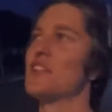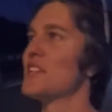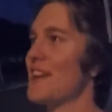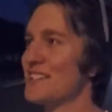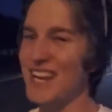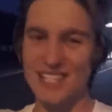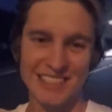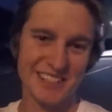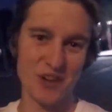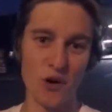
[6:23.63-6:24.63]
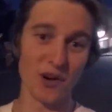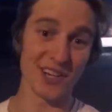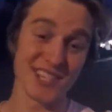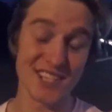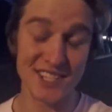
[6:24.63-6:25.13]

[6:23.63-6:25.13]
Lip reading: The sun has actually gone. It's